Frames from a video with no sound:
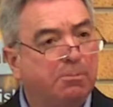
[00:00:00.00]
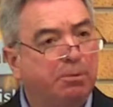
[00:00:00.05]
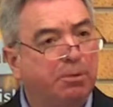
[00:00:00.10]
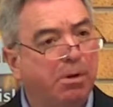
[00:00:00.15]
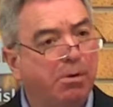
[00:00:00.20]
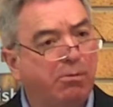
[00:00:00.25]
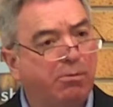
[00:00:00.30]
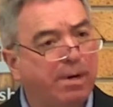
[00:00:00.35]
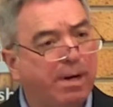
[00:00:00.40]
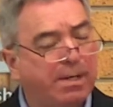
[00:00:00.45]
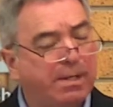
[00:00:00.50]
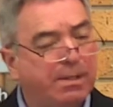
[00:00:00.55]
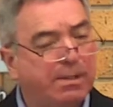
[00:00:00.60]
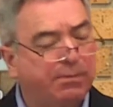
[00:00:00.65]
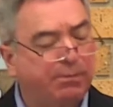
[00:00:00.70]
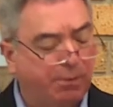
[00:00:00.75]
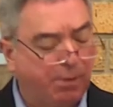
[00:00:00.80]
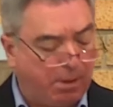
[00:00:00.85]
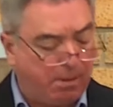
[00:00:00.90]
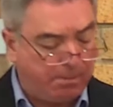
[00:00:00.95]
progress
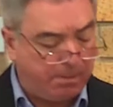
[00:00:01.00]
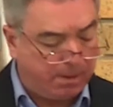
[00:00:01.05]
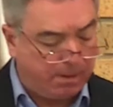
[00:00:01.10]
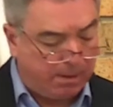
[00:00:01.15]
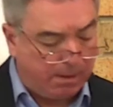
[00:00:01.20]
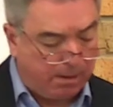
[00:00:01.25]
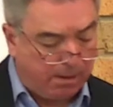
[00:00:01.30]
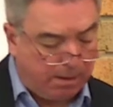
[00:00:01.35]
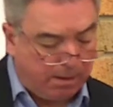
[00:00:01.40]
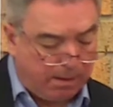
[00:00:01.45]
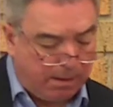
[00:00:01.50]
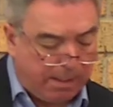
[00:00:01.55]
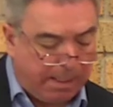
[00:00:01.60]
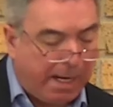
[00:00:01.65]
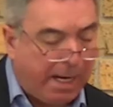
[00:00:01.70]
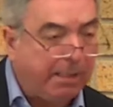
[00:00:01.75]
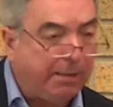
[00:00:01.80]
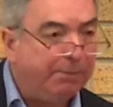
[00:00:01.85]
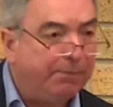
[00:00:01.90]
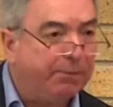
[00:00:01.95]
from
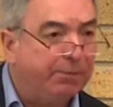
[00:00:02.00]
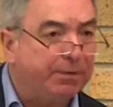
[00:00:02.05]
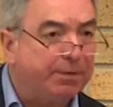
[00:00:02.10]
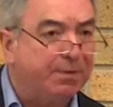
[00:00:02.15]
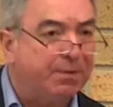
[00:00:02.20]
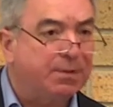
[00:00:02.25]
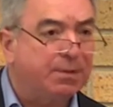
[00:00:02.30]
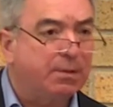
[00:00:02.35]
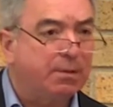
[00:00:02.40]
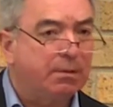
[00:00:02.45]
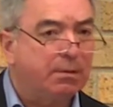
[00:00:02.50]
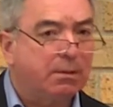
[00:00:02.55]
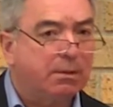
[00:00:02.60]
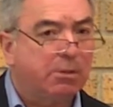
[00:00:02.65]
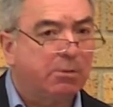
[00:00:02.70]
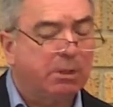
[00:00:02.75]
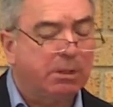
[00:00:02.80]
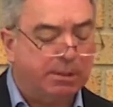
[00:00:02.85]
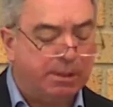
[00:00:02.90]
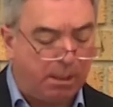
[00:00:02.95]
infants
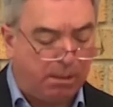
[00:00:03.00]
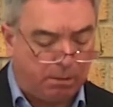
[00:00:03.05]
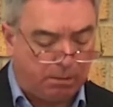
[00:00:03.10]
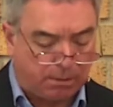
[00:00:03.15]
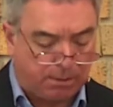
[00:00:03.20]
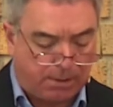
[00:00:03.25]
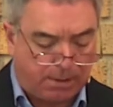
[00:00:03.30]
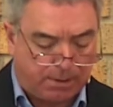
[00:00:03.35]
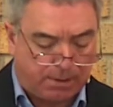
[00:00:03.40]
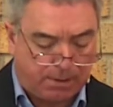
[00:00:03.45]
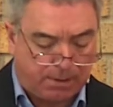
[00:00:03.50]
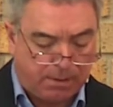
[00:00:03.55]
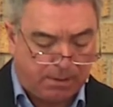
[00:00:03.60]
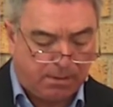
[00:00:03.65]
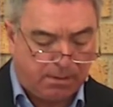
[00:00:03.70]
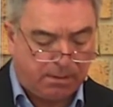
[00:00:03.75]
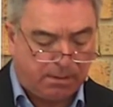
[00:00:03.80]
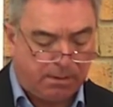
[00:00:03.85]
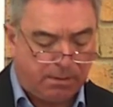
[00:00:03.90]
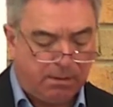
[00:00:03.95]
to adults.
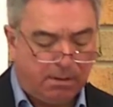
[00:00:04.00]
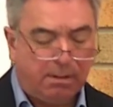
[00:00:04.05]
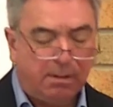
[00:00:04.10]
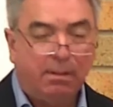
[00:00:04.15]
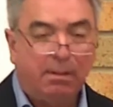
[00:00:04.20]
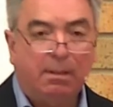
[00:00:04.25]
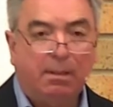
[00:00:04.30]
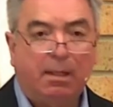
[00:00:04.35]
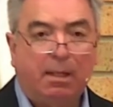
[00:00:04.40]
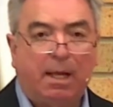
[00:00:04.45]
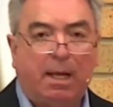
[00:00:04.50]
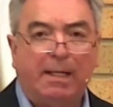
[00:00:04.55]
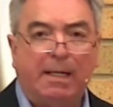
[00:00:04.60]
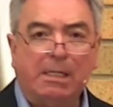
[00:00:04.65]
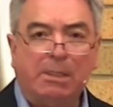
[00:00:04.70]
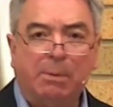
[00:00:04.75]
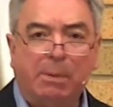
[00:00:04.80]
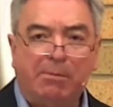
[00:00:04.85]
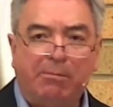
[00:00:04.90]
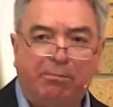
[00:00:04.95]
And
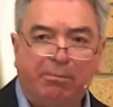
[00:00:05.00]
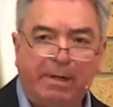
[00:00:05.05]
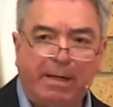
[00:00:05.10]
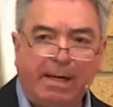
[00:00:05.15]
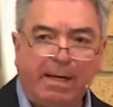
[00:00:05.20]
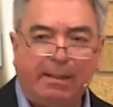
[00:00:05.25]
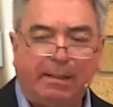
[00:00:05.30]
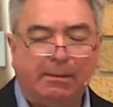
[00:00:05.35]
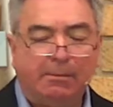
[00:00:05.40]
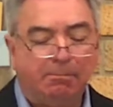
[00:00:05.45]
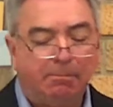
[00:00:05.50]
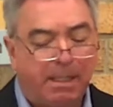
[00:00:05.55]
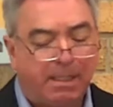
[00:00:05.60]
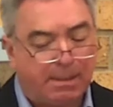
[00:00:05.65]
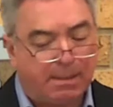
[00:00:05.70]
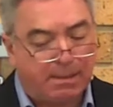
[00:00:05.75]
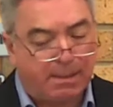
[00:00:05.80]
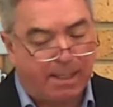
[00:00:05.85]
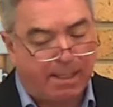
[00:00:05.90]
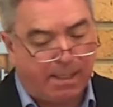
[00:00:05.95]
as we read and
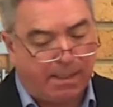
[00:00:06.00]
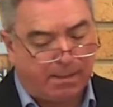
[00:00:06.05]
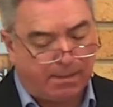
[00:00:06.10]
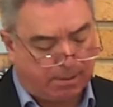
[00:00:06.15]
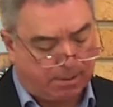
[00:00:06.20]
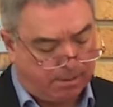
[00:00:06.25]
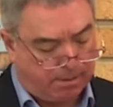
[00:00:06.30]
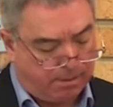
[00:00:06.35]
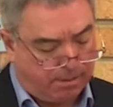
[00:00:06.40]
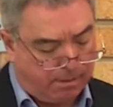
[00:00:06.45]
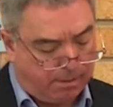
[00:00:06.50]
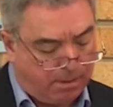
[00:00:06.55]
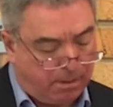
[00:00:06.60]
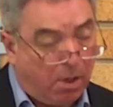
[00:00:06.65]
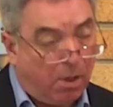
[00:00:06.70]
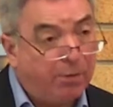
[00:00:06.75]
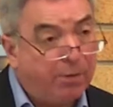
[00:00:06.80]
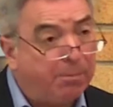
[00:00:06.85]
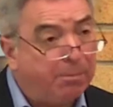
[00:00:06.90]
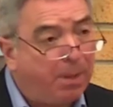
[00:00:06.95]
meditate
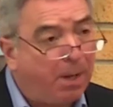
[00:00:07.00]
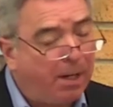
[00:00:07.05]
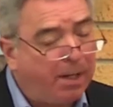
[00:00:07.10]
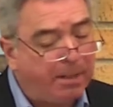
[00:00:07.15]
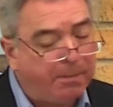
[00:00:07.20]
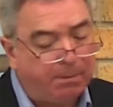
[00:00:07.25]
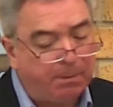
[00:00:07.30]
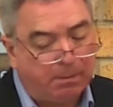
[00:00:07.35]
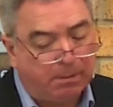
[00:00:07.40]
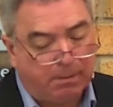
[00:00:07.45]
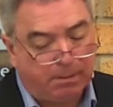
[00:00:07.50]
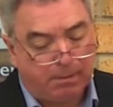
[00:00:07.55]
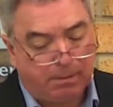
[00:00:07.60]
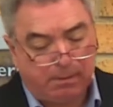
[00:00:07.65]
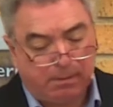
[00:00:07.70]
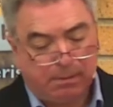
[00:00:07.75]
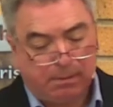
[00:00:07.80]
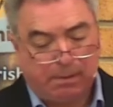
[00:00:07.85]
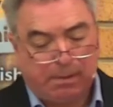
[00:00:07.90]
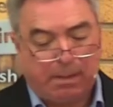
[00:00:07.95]
on the Bible
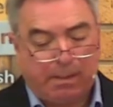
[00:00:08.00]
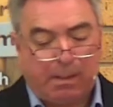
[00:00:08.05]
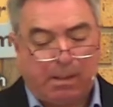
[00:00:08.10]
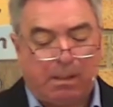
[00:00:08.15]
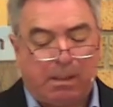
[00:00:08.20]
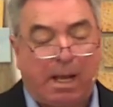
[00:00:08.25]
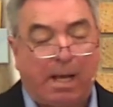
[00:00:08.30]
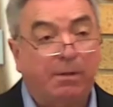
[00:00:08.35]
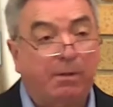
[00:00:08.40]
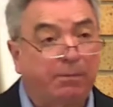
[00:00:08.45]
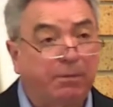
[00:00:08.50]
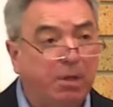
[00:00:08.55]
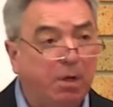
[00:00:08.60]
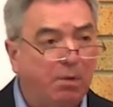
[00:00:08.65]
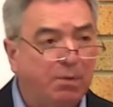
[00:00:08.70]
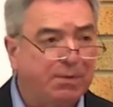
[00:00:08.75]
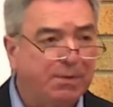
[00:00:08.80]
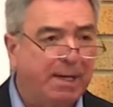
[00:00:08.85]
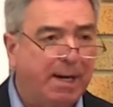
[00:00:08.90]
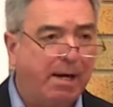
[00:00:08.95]
and of
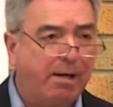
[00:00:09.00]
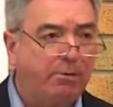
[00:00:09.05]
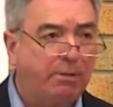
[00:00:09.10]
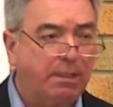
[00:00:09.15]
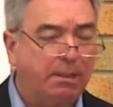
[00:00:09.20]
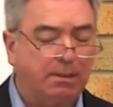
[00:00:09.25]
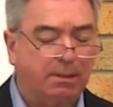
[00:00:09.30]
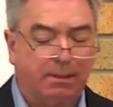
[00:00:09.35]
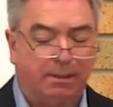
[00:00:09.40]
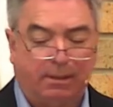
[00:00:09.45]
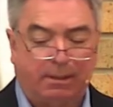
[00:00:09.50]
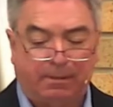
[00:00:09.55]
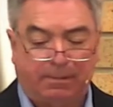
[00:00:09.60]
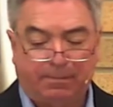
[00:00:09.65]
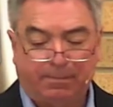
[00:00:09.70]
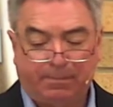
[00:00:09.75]
God's character,